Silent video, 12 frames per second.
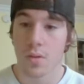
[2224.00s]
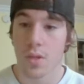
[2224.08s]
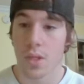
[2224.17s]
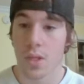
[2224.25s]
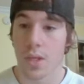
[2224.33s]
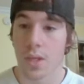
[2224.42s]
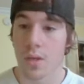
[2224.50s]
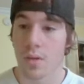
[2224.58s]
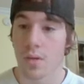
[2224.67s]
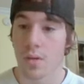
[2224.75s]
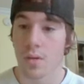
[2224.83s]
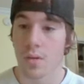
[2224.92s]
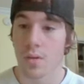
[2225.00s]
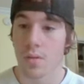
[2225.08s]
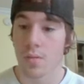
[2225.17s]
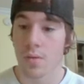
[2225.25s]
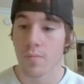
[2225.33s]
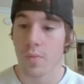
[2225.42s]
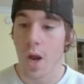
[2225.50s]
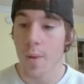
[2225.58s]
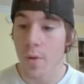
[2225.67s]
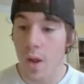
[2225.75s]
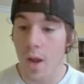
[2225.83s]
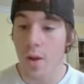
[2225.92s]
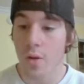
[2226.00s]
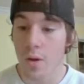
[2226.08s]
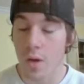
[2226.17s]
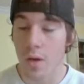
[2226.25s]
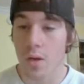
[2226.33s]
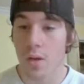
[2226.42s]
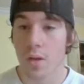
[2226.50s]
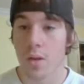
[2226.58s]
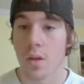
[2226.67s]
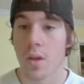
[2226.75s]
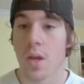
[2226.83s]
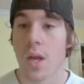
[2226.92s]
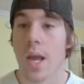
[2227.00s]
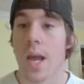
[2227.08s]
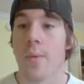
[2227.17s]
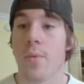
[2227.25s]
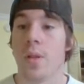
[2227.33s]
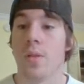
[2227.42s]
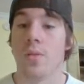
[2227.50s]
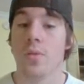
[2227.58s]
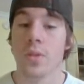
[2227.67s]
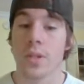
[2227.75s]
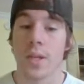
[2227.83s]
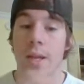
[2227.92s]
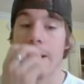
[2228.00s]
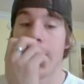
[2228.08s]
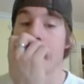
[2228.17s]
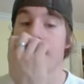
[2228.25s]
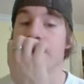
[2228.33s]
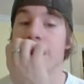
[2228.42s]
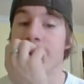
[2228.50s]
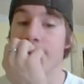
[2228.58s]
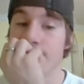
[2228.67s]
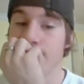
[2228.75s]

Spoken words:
the Primal Kyogre, and we lose connection.